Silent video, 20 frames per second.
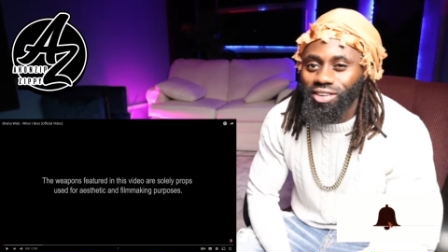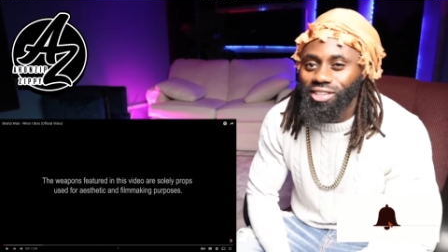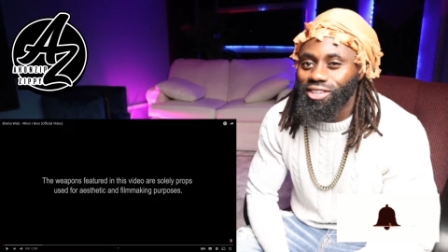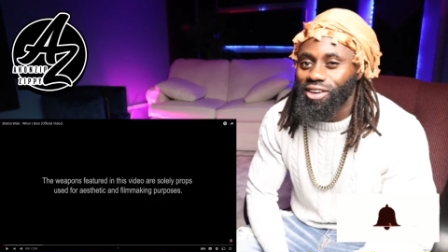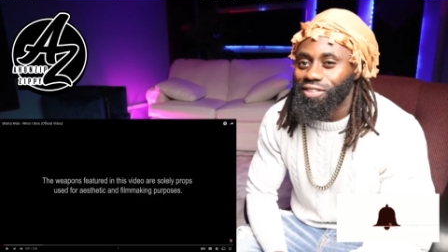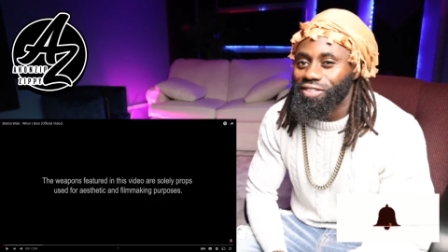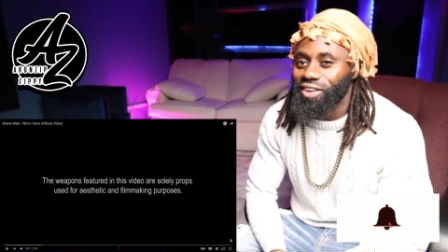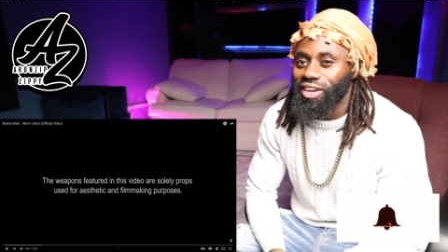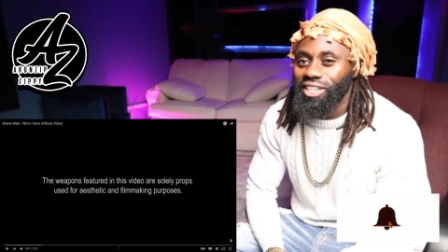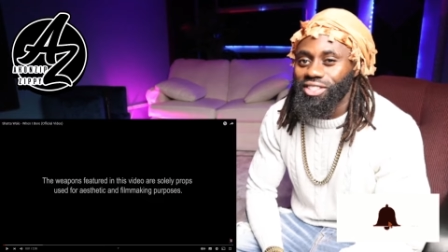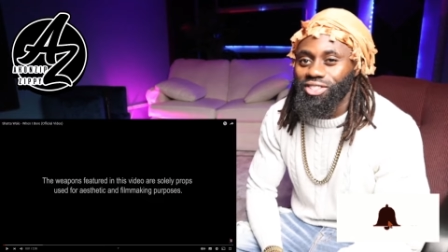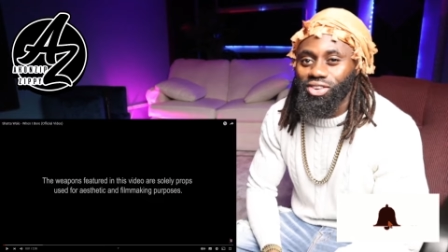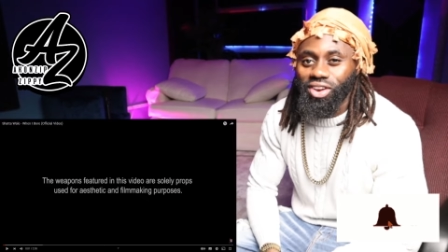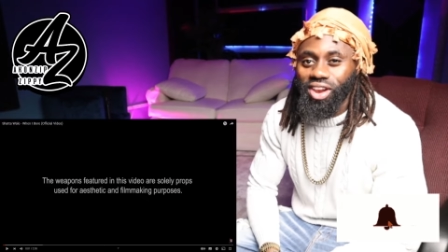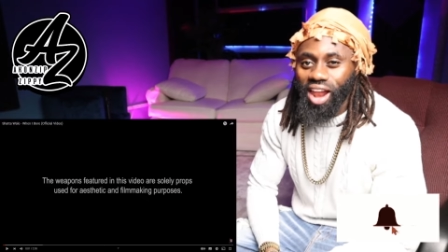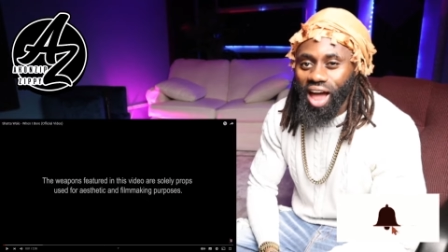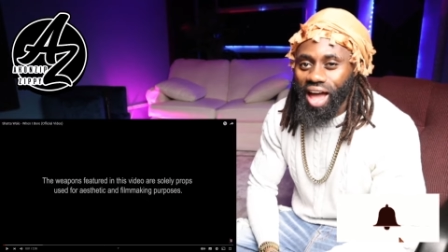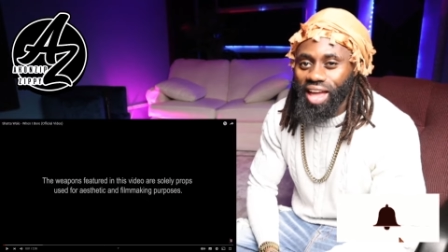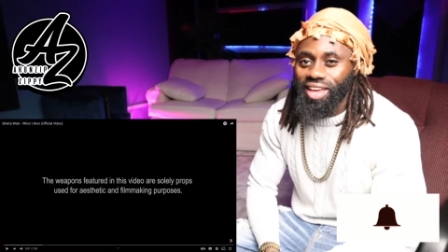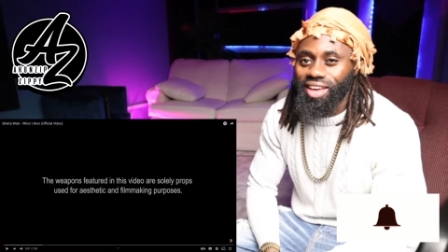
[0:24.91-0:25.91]
Don't forget to
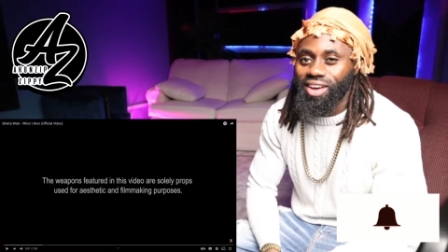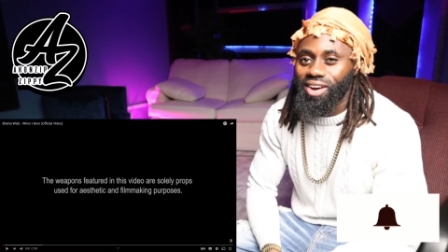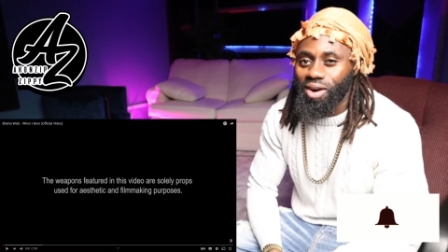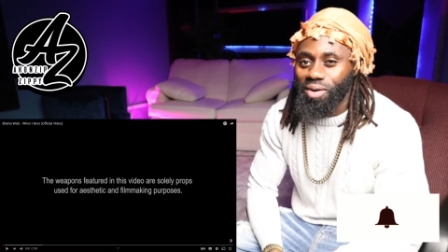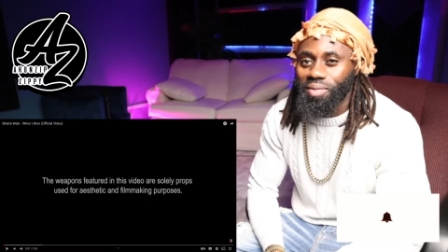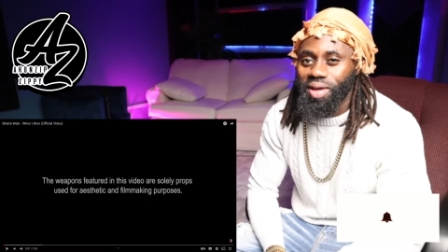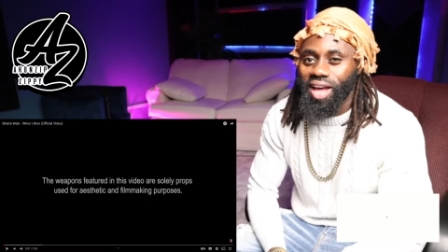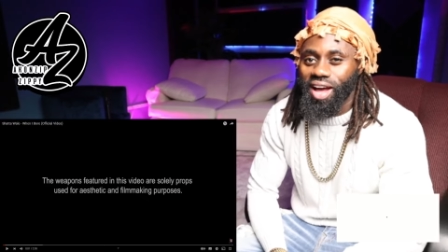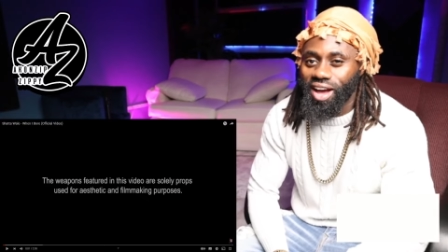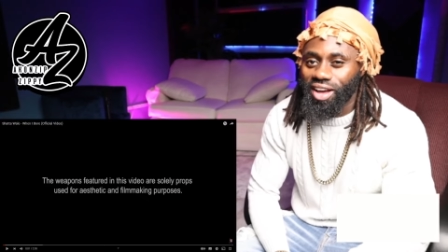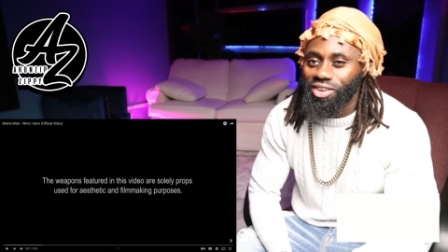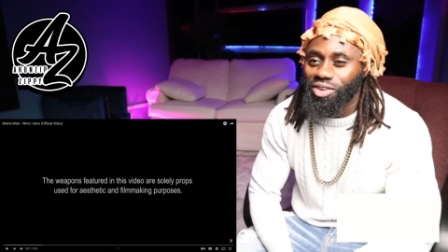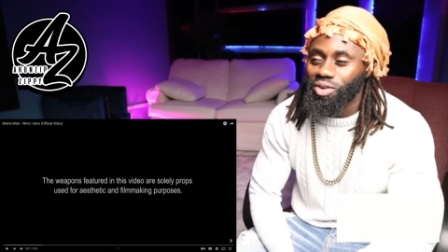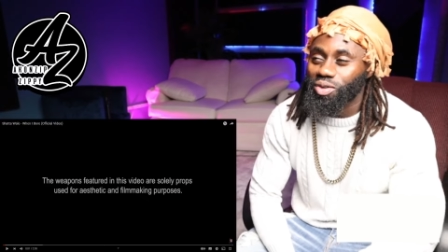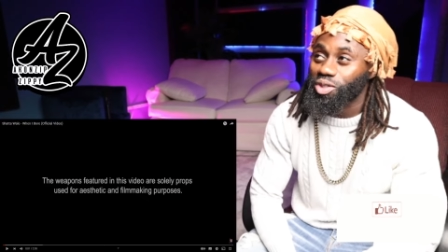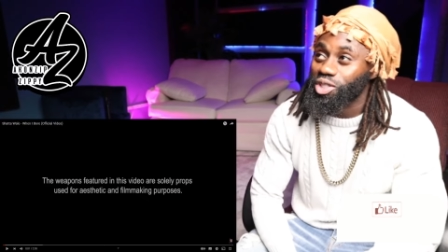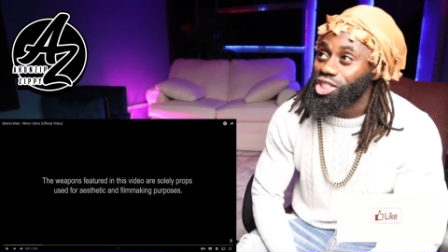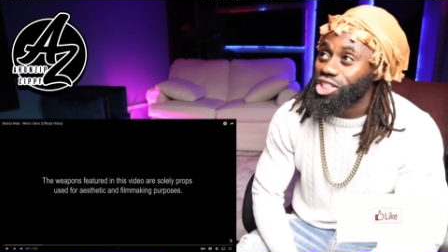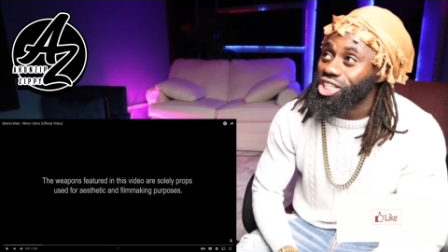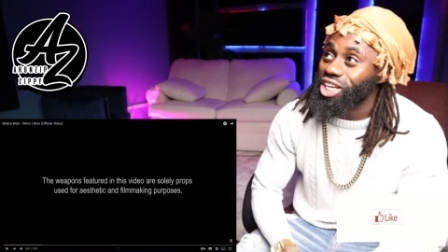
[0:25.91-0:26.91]
like, comment, and you
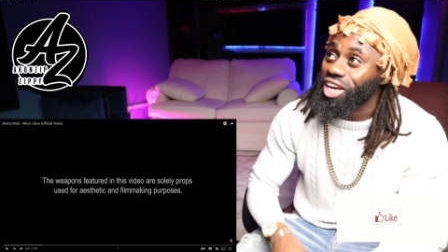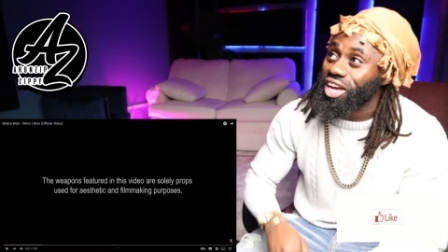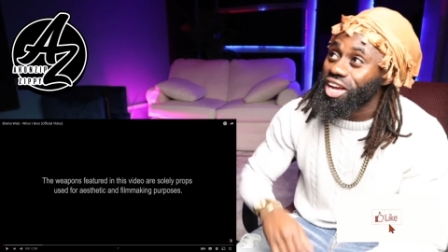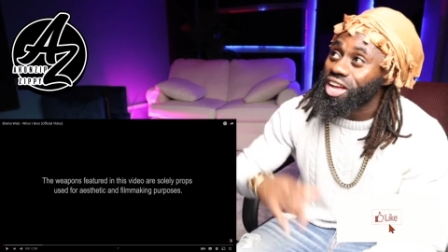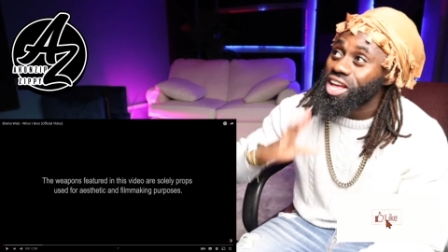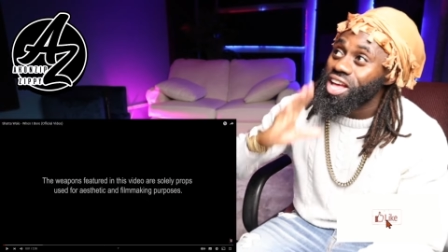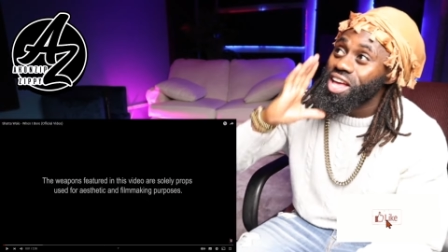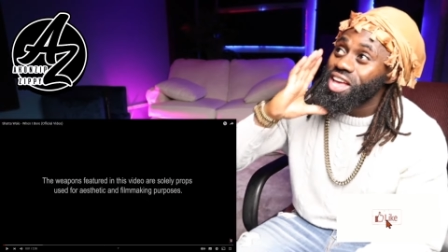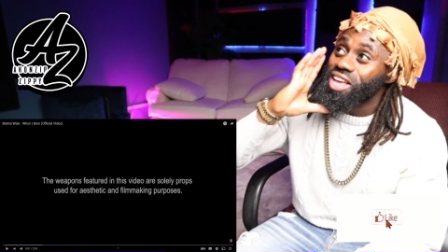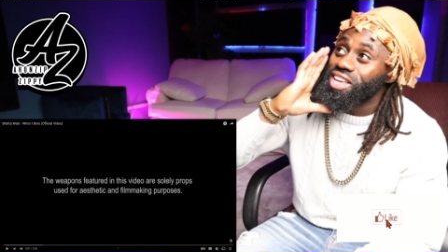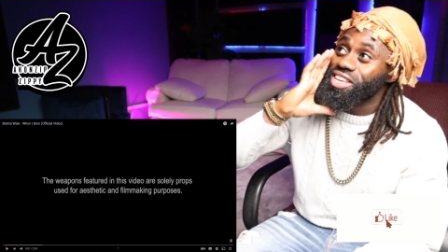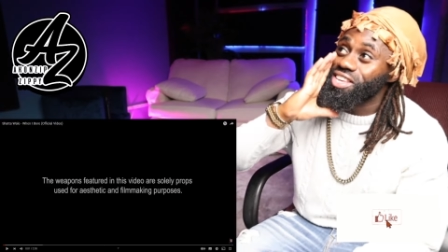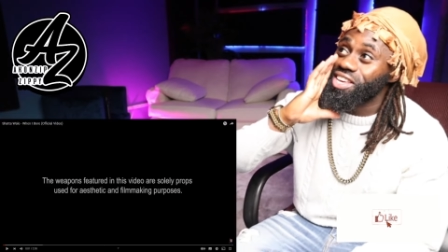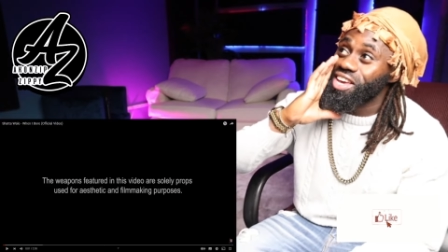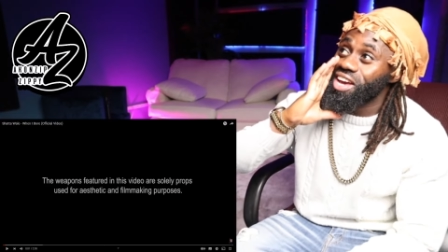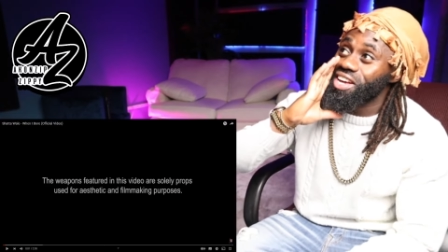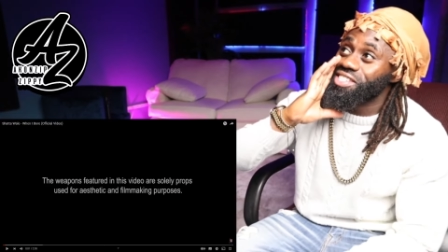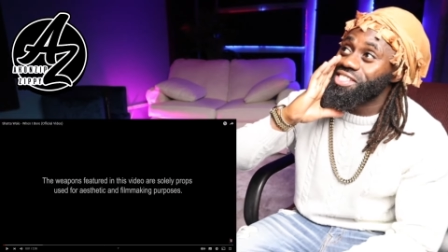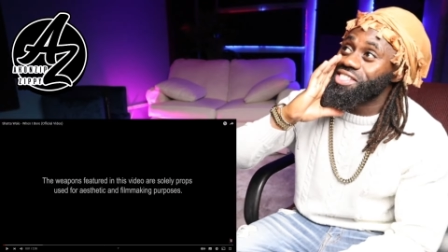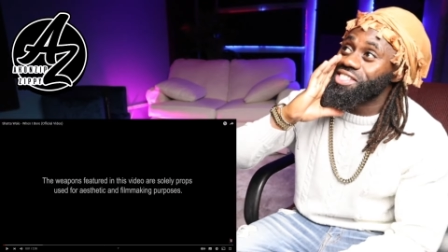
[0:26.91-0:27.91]
share.
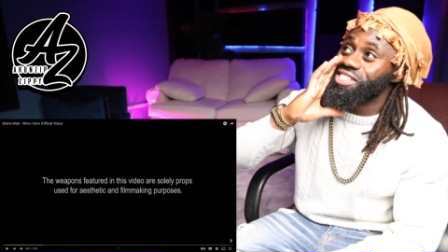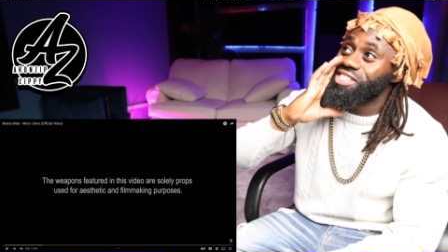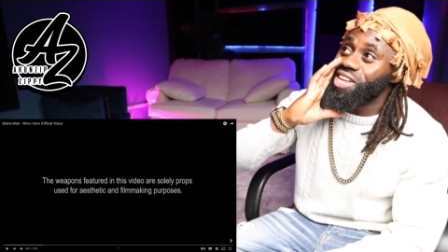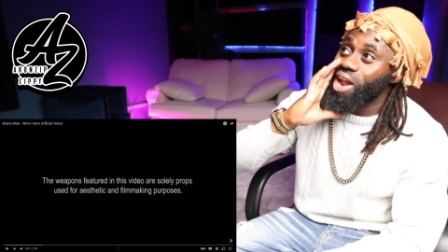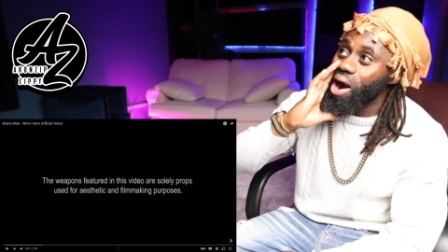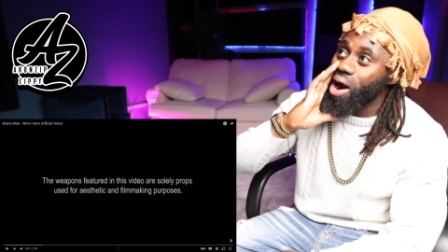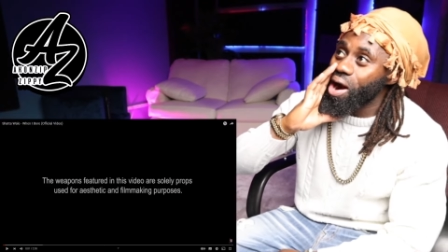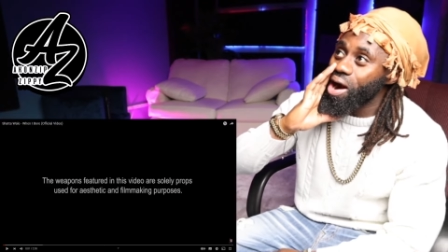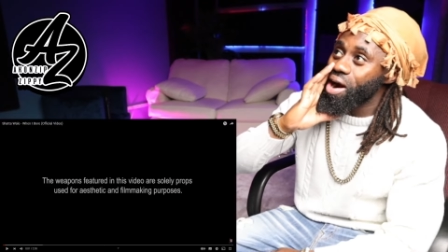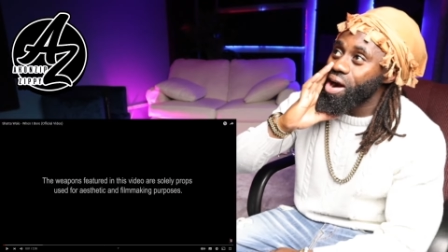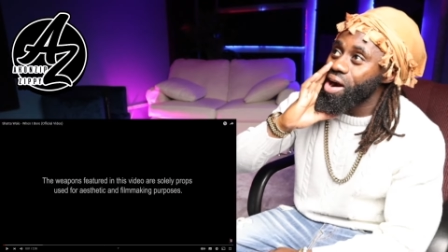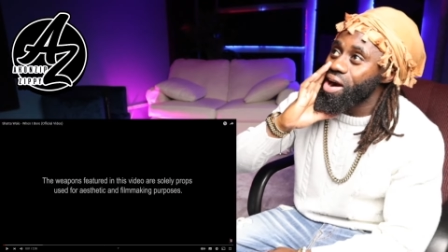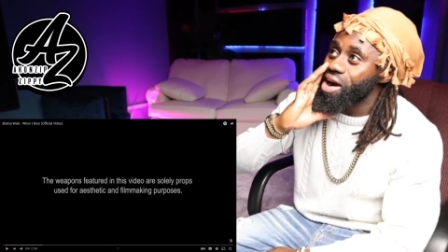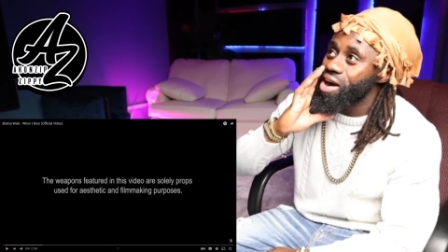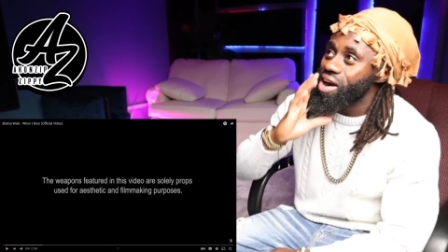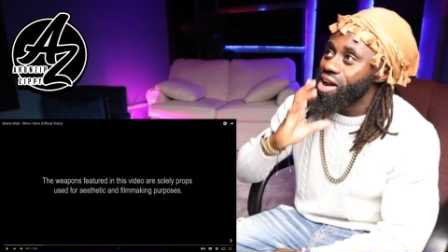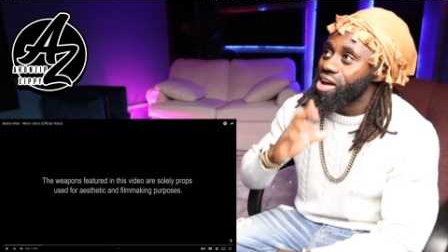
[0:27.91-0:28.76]
Yes, sir.